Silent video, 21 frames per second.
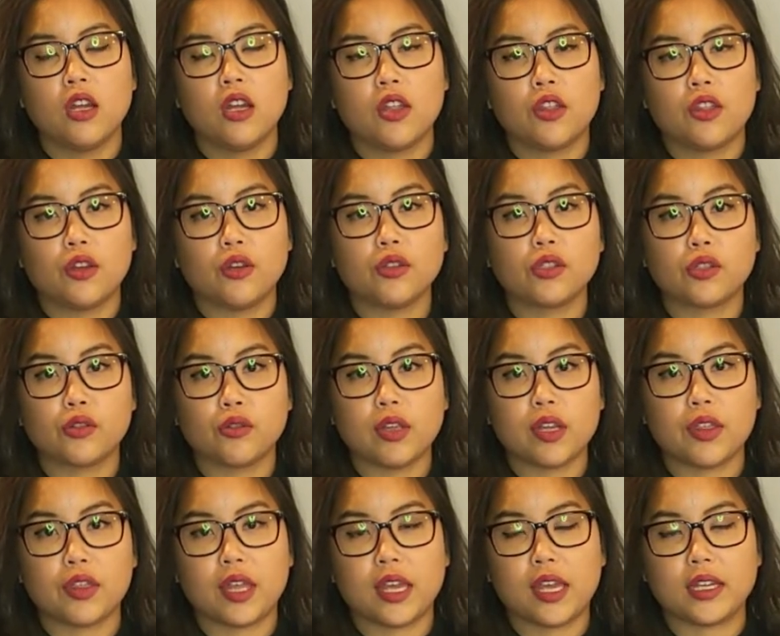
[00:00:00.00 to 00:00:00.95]
Those 3
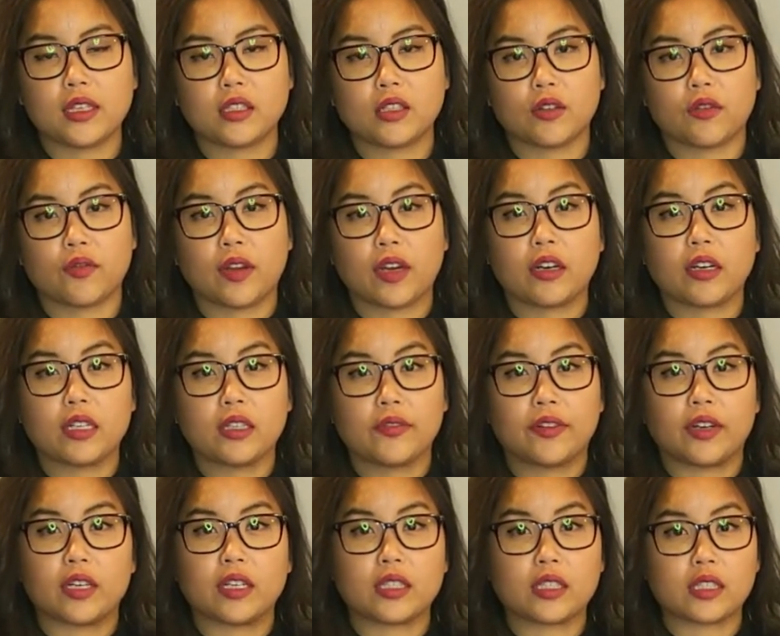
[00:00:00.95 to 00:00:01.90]
things are very,
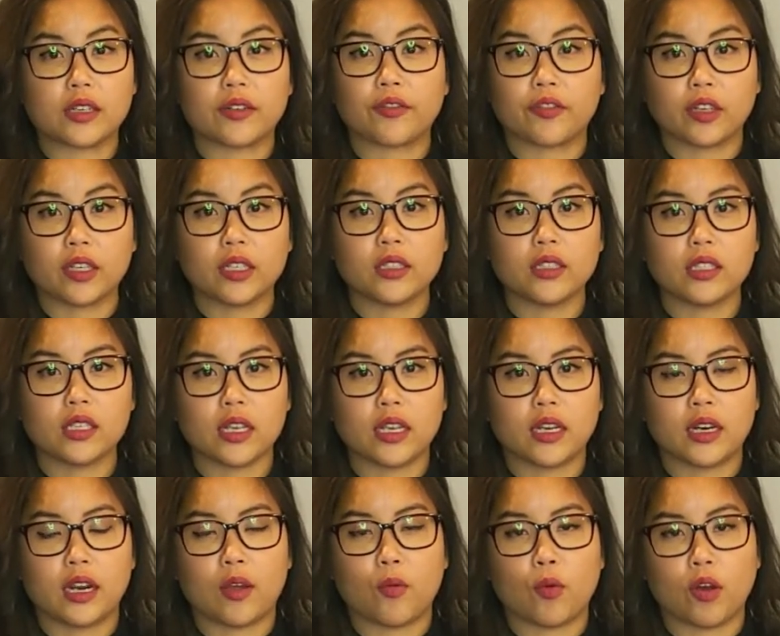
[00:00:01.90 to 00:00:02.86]
very different,
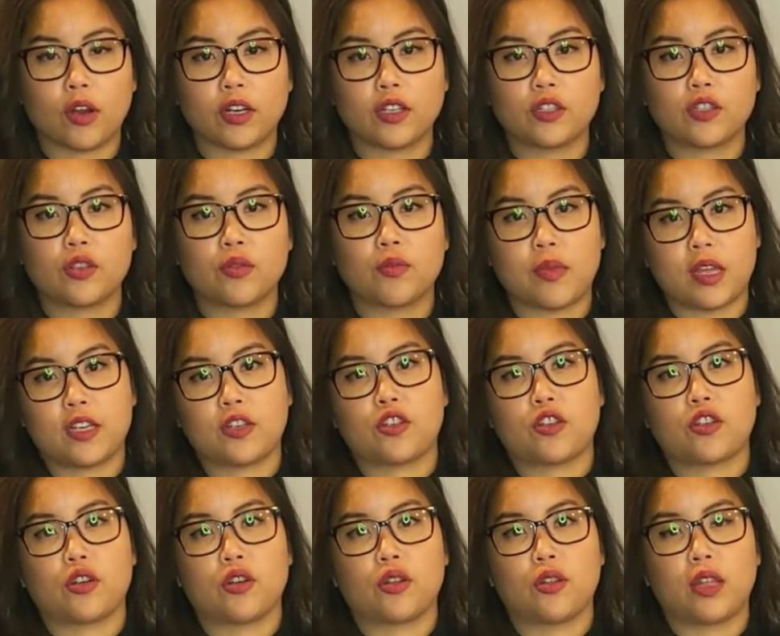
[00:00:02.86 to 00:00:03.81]
and I wanted to make
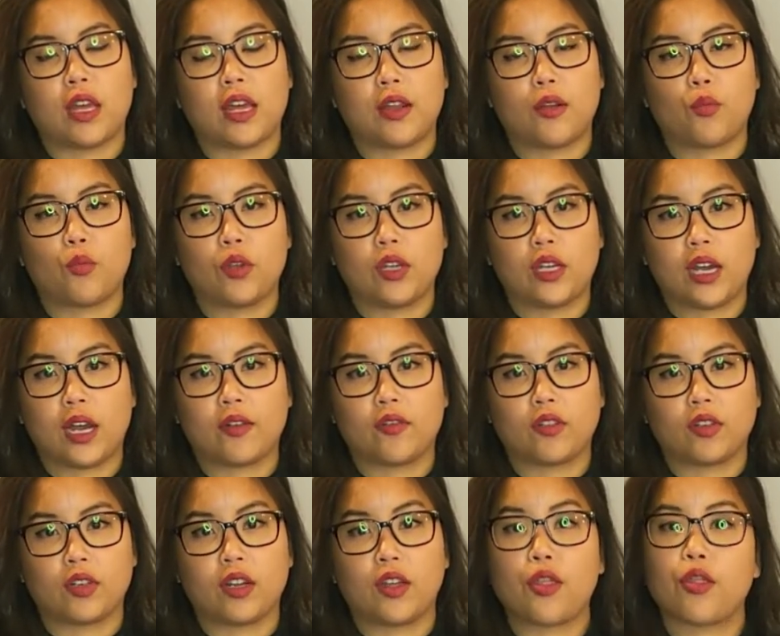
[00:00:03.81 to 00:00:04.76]
sure that we
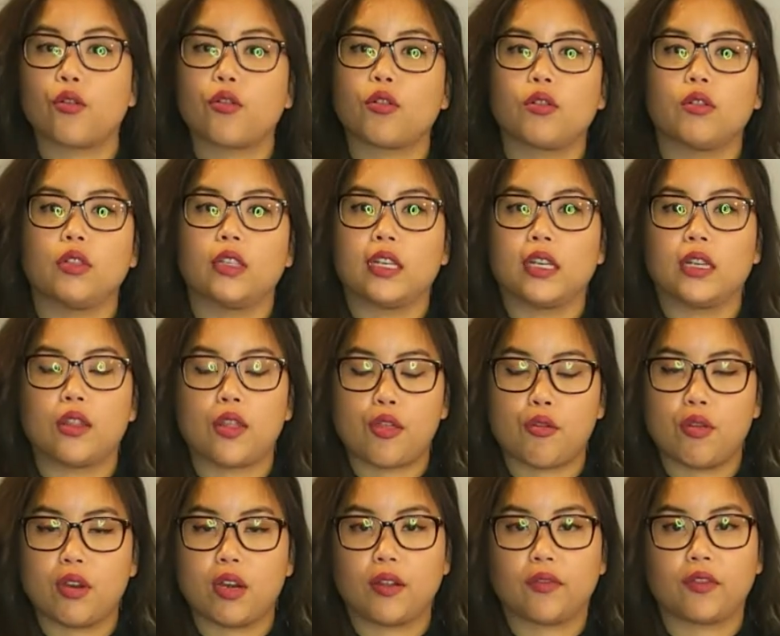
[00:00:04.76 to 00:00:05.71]
covered it thoroughly in
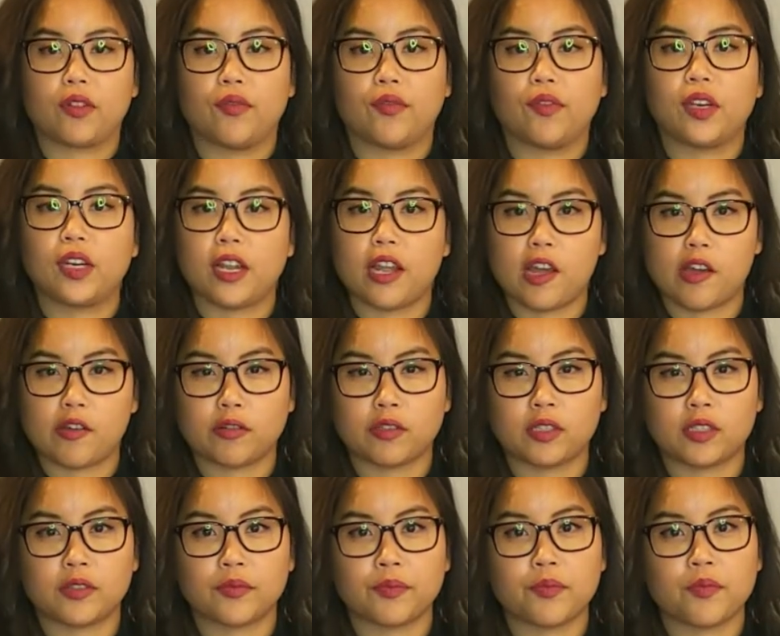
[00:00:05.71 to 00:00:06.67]
3 different videos.